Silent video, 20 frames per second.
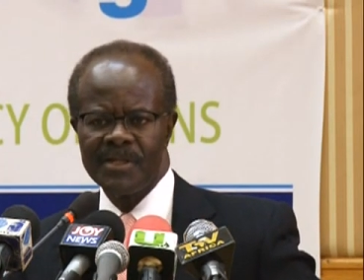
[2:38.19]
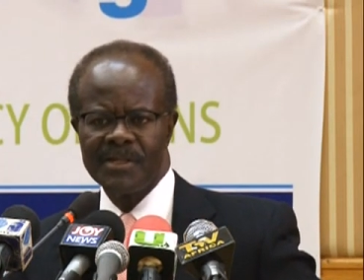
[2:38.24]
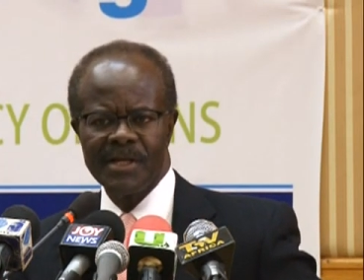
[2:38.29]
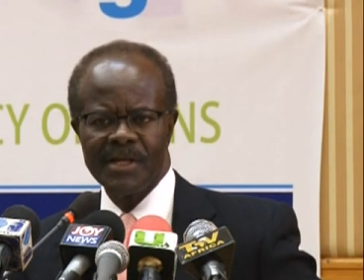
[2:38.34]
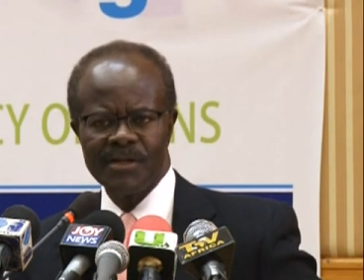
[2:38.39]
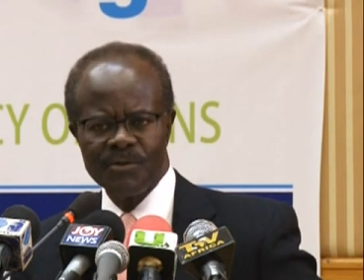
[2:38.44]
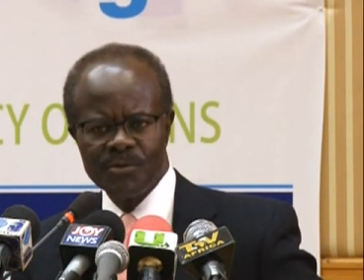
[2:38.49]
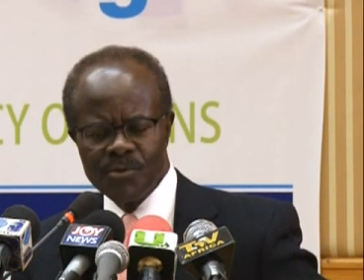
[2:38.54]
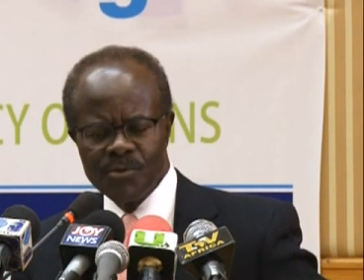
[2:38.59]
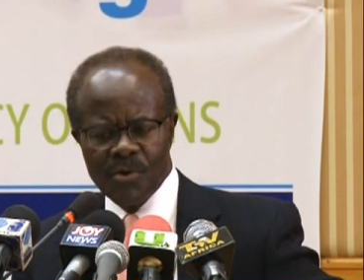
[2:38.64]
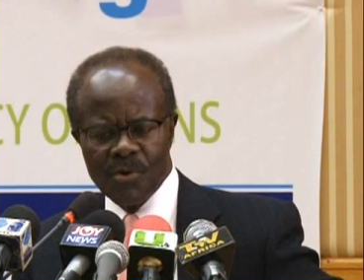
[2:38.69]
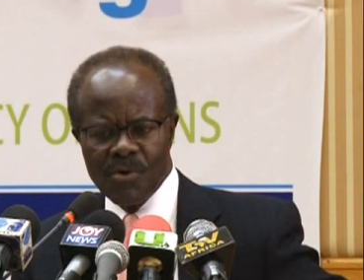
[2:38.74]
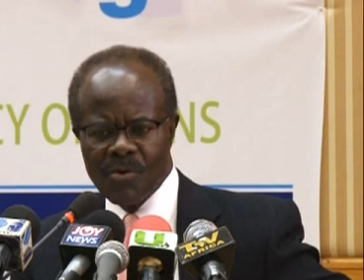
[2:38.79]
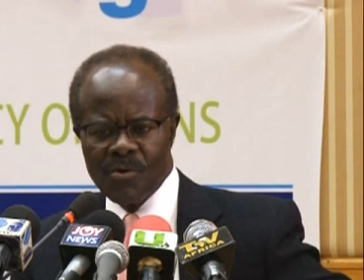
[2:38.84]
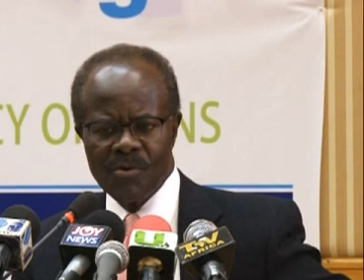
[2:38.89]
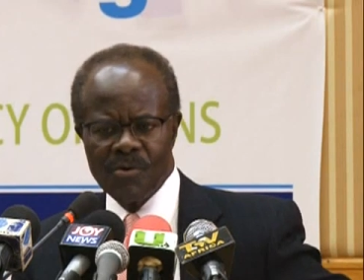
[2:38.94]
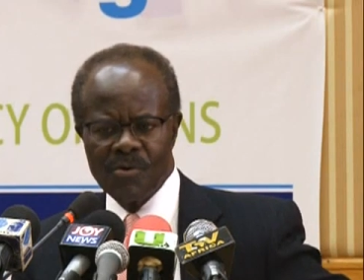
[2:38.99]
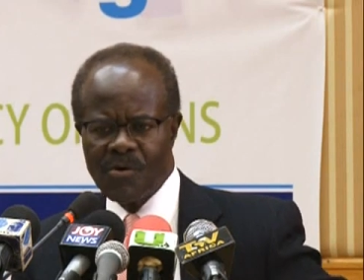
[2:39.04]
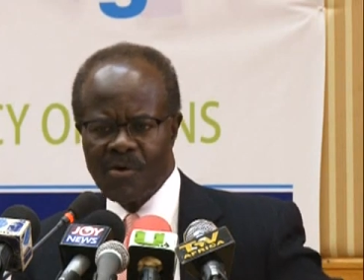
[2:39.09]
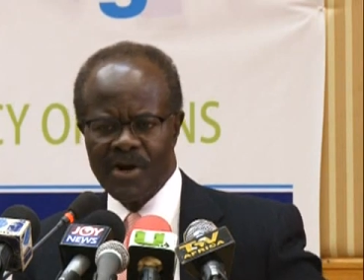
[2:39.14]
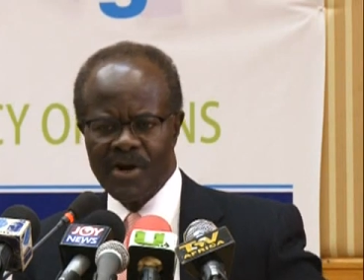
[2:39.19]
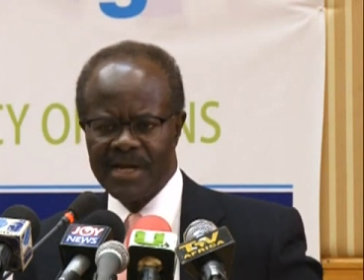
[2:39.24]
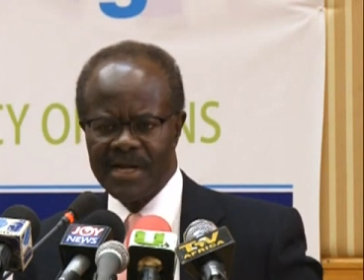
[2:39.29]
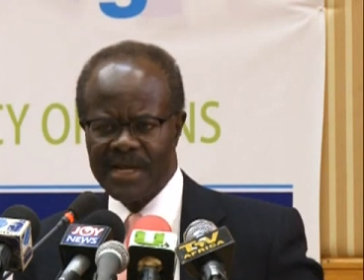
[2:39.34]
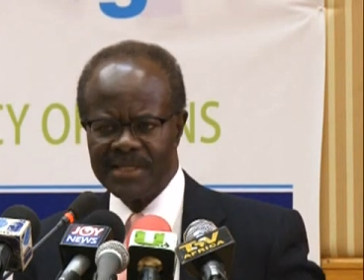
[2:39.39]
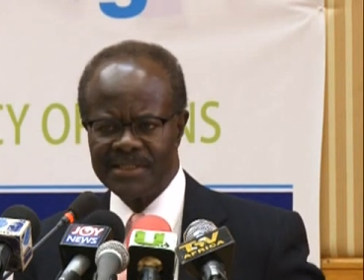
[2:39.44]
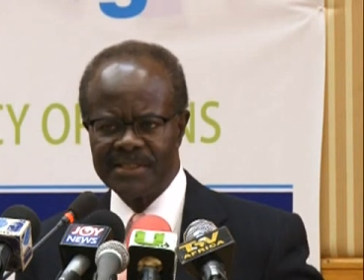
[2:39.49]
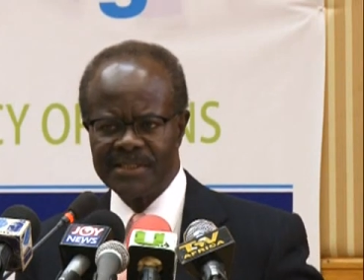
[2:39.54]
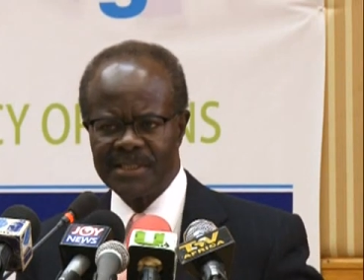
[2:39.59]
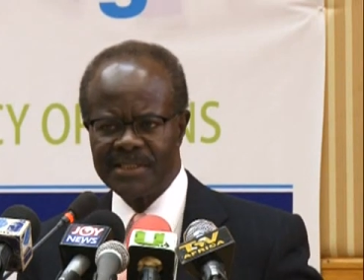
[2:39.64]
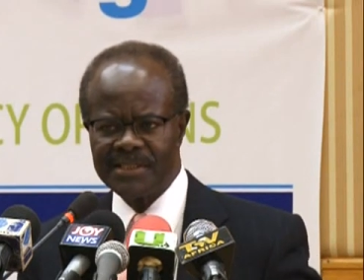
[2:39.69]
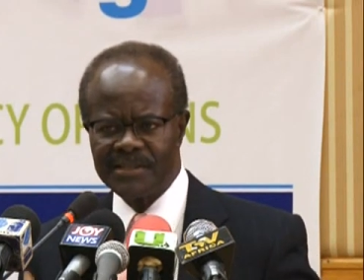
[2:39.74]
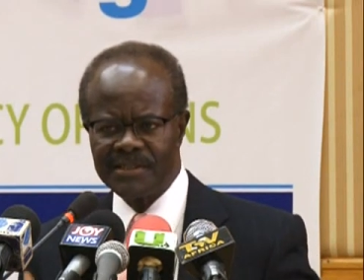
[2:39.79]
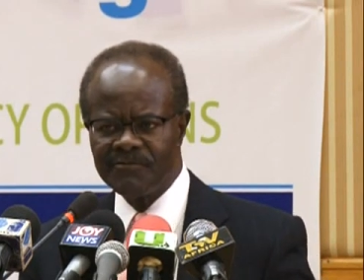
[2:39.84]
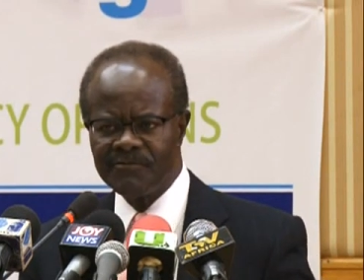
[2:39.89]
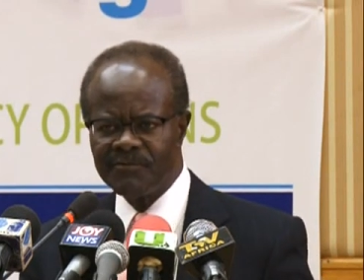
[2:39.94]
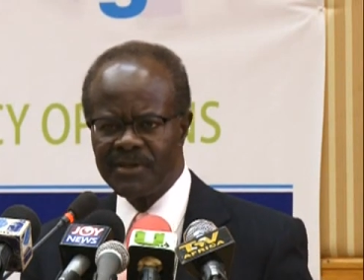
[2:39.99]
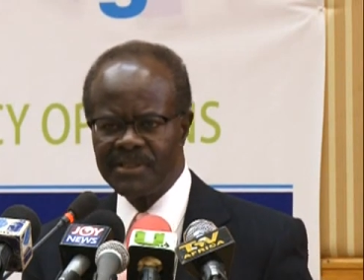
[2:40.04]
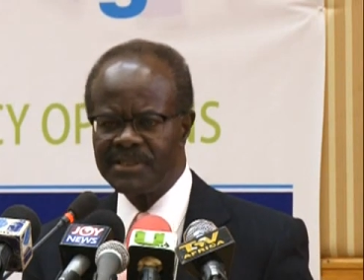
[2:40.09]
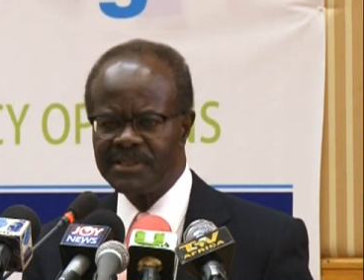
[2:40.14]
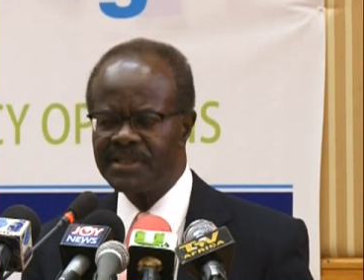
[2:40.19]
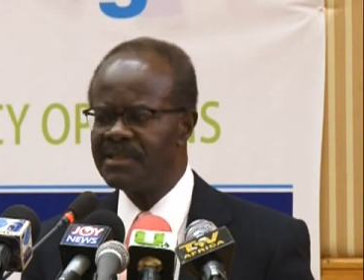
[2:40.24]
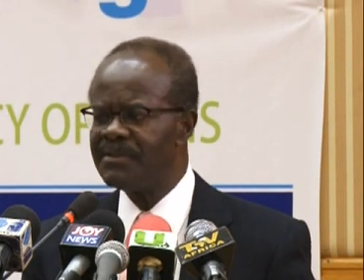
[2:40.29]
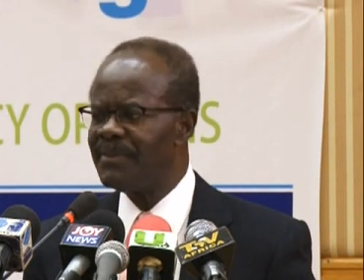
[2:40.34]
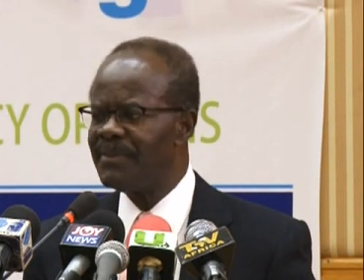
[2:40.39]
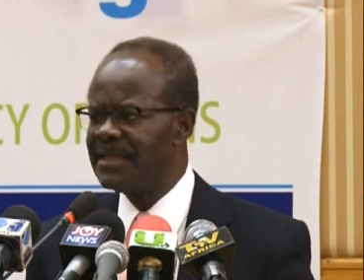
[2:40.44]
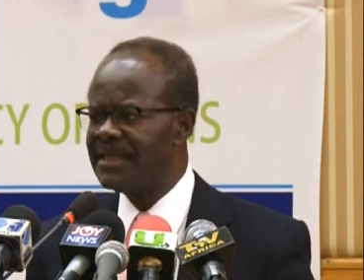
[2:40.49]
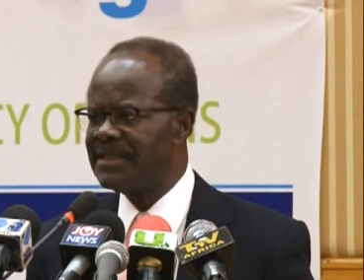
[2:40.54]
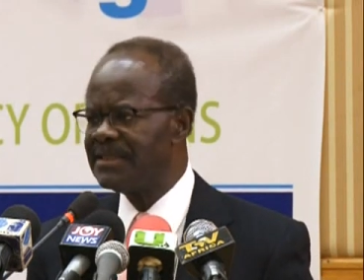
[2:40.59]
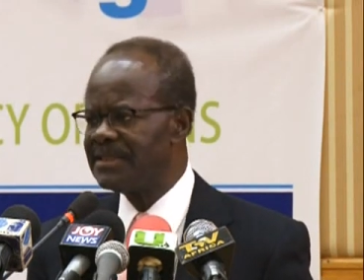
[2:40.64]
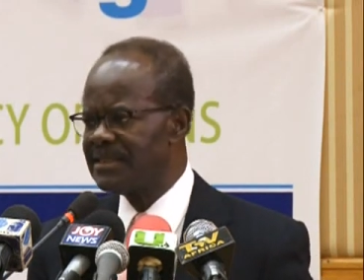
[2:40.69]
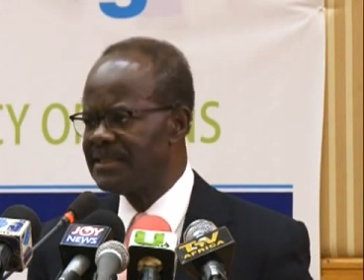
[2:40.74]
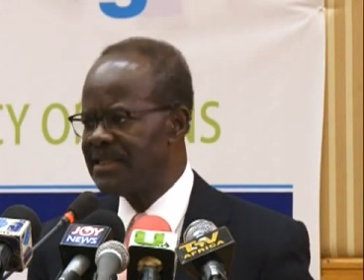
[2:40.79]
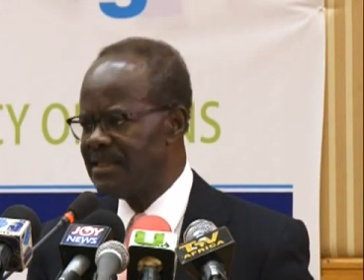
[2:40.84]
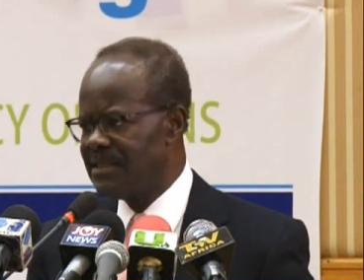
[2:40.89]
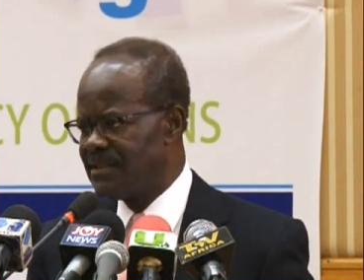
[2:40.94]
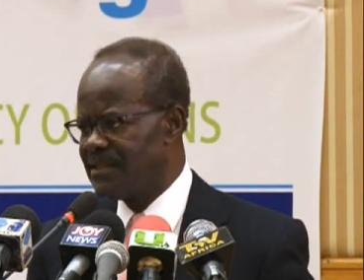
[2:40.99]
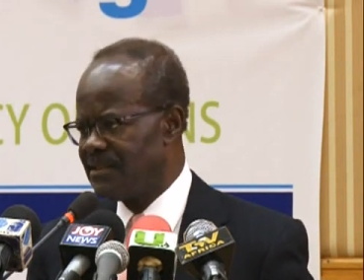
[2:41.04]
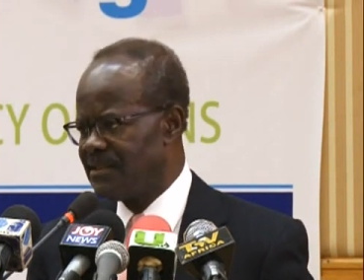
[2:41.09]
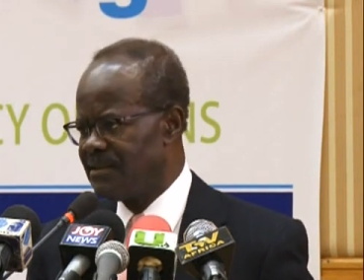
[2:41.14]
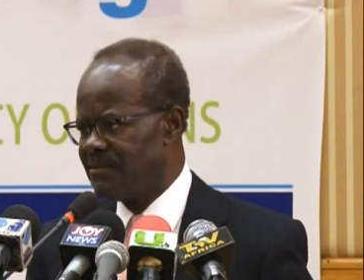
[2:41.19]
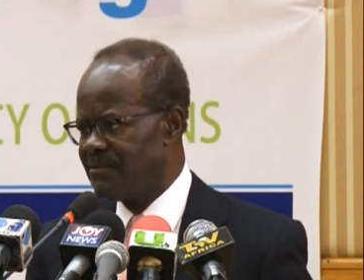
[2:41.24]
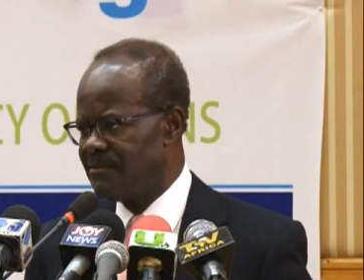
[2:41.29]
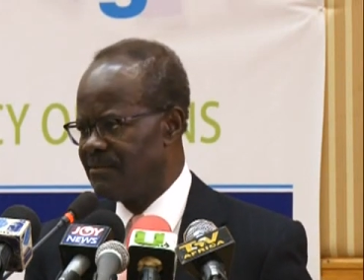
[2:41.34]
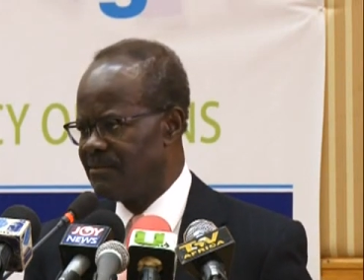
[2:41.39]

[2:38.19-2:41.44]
that no organization funded by the state